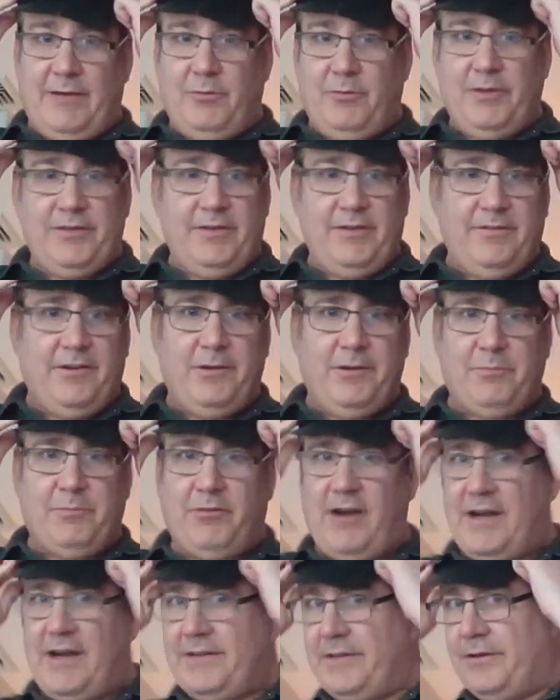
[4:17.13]
It wasn't a very
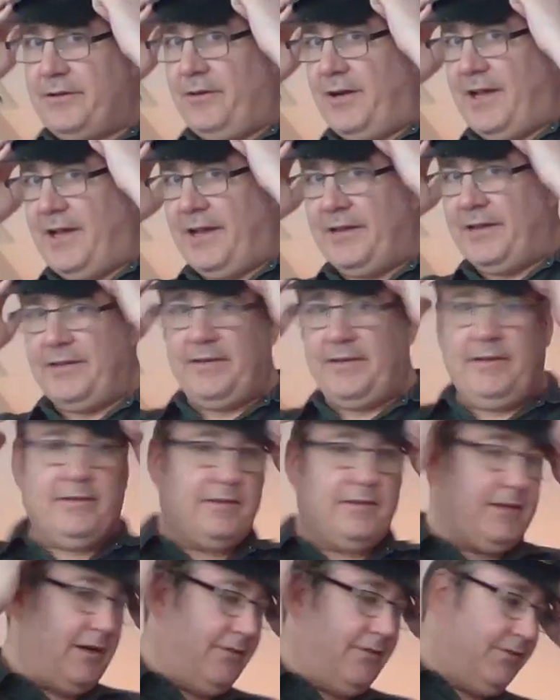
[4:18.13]
practical hat. It didn't
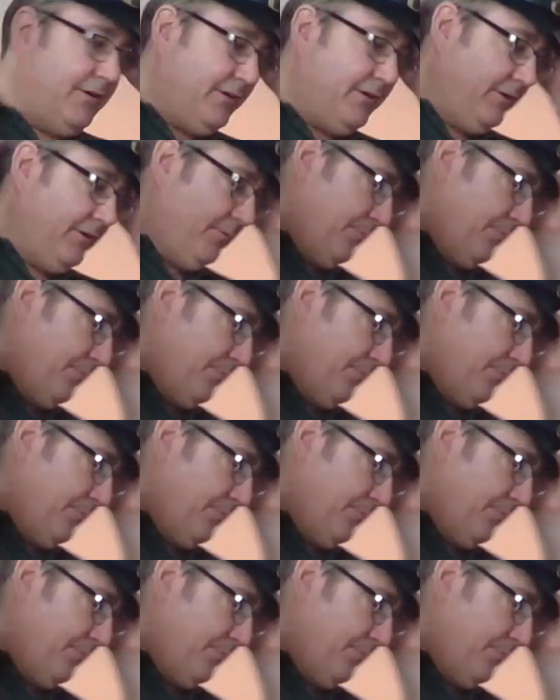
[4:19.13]
cover your